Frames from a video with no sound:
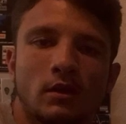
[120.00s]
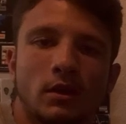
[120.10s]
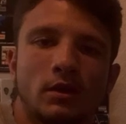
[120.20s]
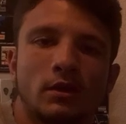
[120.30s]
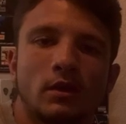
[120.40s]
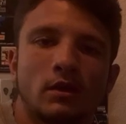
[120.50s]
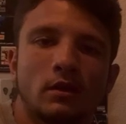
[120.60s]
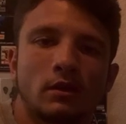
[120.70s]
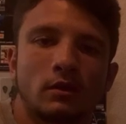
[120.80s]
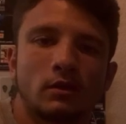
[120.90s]
in
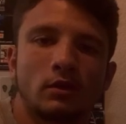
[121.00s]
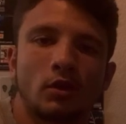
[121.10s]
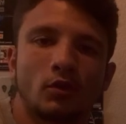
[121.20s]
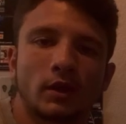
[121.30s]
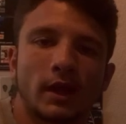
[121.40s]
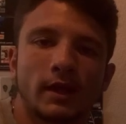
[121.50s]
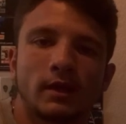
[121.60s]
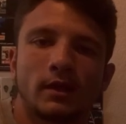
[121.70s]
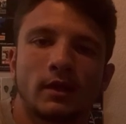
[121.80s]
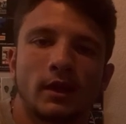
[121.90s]
the lower leg,
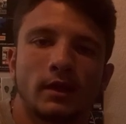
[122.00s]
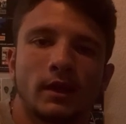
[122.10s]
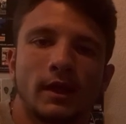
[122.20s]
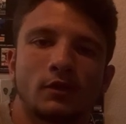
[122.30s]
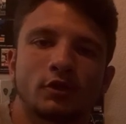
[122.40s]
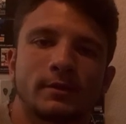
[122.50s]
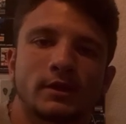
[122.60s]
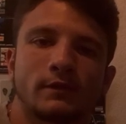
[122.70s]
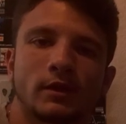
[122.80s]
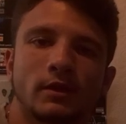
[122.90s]
and in the ankle
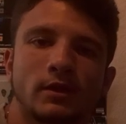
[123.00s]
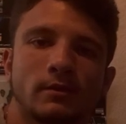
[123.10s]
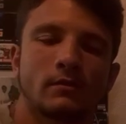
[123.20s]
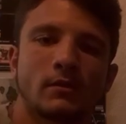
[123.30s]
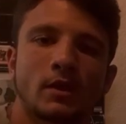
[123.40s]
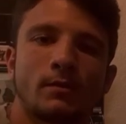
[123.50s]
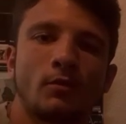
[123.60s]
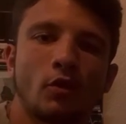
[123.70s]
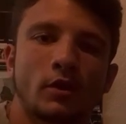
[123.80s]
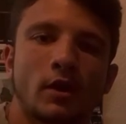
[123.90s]
specifically.
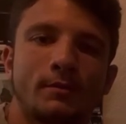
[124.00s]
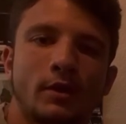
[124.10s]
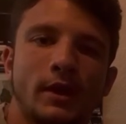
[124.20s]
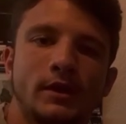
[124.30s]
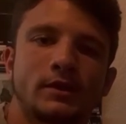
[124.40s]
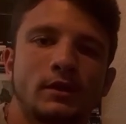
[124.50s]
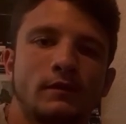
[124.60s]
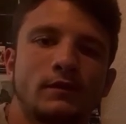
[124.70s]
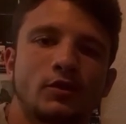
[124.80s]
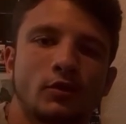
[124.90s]
More comprehensive
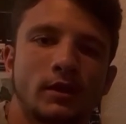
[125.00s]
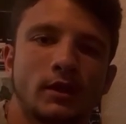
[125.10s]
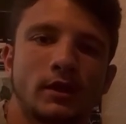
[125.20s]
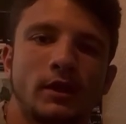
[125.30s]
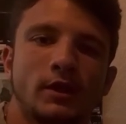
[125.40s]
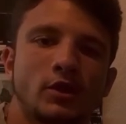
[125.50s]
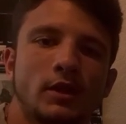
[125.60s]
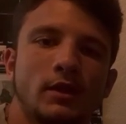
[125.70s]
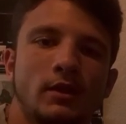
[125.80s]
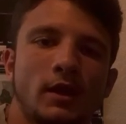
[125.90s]
strength and
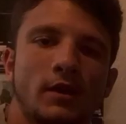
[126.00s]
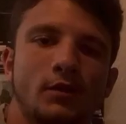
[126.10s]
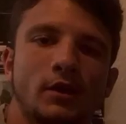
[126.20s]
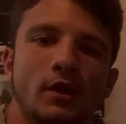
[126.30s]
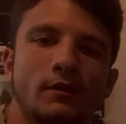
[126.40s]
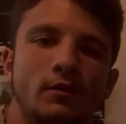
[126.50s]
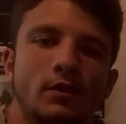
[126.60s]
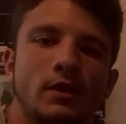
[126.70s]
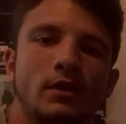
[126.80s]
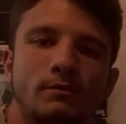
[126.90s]
conditioning and
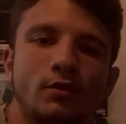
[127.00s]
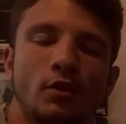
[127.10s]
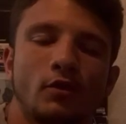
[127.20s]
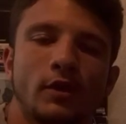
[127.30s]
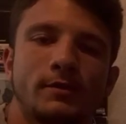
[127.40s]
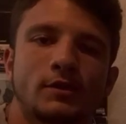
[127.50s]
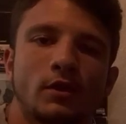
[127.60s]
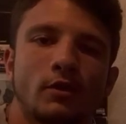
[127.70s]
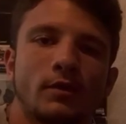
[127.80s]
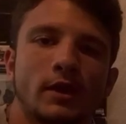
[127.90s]
recovery programs
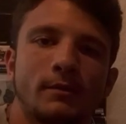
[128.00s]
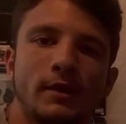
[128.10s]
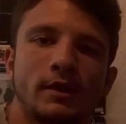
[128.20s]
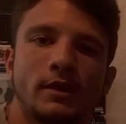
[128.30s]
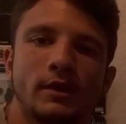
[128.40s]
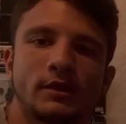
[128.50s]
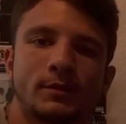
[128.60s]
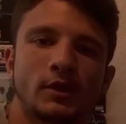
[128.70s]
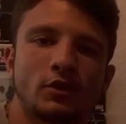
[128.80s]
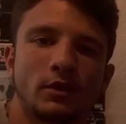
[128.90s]
are recommended,
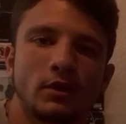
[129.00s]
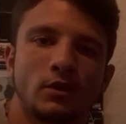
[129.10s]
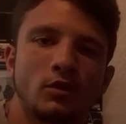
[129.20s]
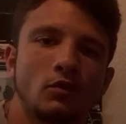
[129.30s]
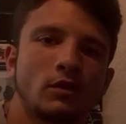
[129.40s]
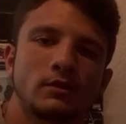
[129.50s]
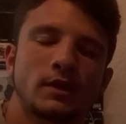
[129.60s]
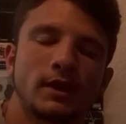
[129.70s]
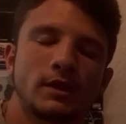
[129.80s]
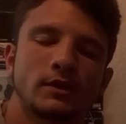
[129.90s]
especially in youth
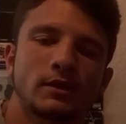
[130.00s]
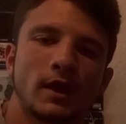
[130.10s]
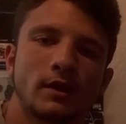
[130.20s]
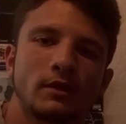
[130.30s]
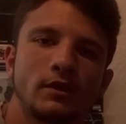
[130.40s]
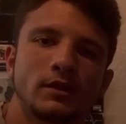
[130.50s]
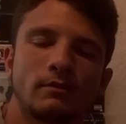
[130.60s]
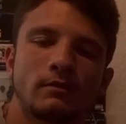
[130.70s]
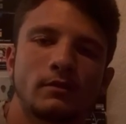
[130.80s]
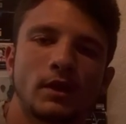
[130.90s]
tennis athletes,
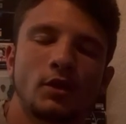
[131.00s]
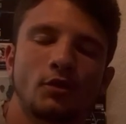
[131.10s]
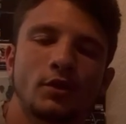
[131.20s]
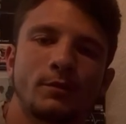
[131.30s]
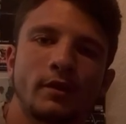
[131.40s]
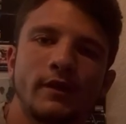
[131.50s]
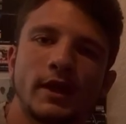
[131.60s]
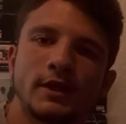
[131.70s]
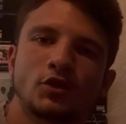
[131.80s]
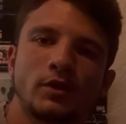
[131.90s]
in order to prevent
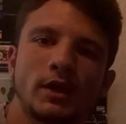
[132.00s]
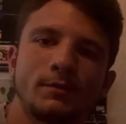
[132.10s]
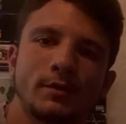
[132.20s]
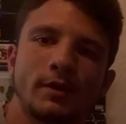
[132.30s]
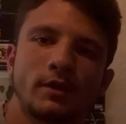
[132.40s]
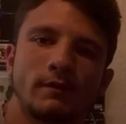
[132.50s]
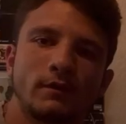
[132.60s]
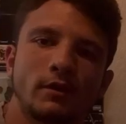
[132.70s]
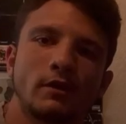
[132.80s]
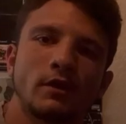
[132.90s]
injury and prepare them
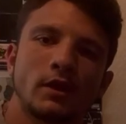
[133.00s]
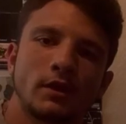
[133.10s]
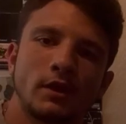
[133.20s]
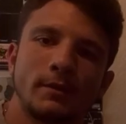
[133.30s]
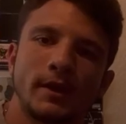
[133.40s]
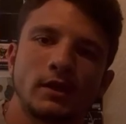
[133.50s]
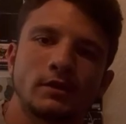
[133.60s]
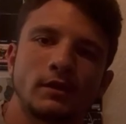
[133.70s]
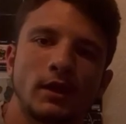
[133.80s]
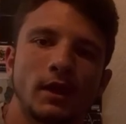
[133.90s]
for the demands
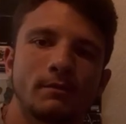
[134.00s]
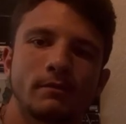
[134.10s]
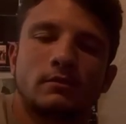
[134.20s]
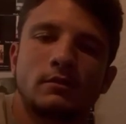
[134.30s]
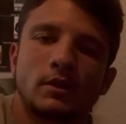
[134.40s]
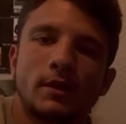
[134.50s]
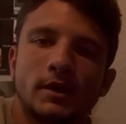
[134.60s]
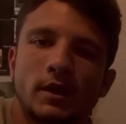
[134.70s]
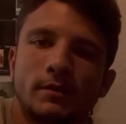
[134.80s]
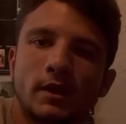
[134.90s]
of the game. Common
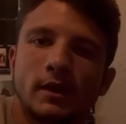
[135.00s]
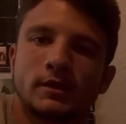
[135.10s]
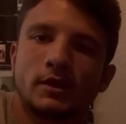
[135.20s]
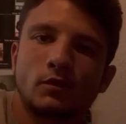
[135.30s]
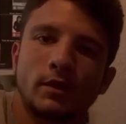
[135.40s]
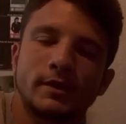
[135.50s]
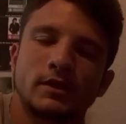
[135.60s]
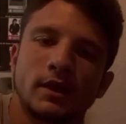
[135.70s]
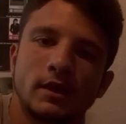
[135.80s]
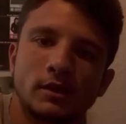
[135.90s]
KPIs in women's
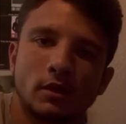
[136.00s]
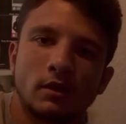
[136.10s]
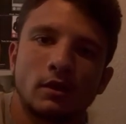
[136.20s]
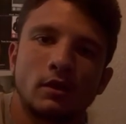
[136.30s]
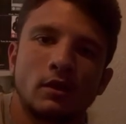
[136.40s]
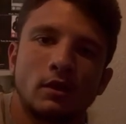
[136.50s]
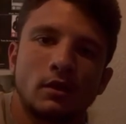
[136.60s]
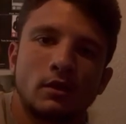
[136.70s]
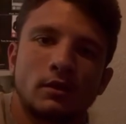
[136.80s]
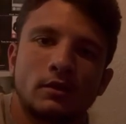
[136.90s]
tennis are
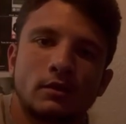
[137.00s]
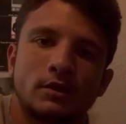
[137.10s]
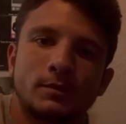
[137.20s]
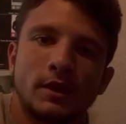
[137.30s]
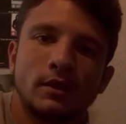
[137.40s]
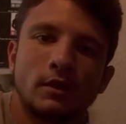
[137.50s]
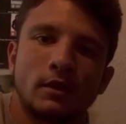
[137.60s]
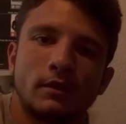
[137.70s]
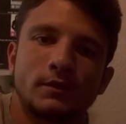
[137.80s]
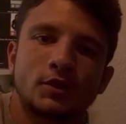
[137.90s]
speed
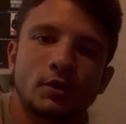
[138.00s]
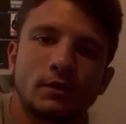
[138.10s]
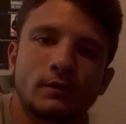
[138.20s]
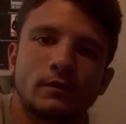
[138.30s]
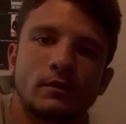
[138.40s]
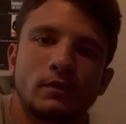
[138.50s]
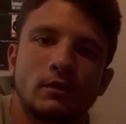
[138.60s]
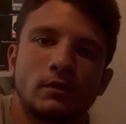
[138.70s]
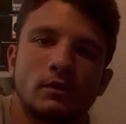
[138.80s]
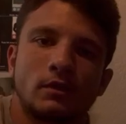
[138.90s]
of serve,
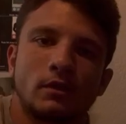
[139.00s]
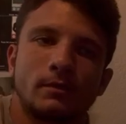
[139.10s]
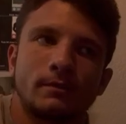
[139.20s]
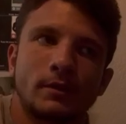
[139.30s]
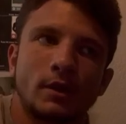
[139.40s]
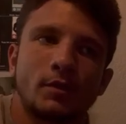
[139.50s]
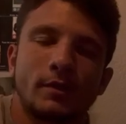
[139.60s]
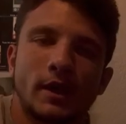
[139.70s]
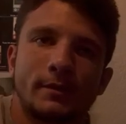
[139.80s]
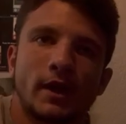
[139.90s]
upper
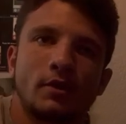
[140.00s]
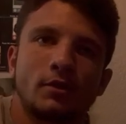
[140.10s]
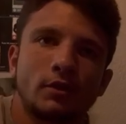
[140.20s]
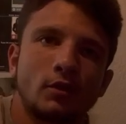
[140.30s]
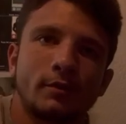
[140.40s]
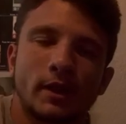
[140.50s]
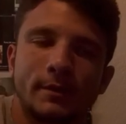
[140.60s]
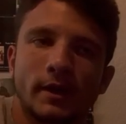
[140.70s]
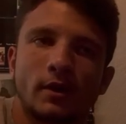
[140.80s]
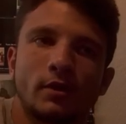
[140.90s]
body power, lower body
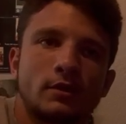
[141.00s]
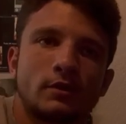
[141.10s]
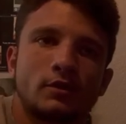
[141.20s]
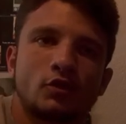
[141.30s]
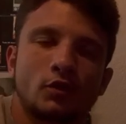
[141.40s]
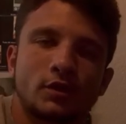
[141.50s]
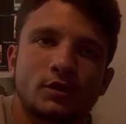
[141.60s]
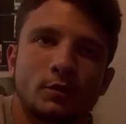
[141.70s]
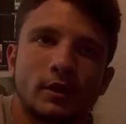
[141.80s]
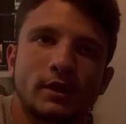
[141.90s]
power, short
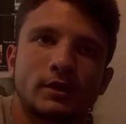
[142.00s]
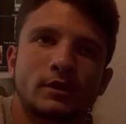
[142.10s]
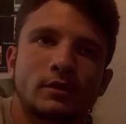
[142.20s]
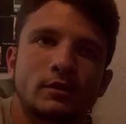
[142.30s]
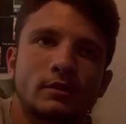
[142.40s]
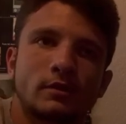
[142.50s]
sprints,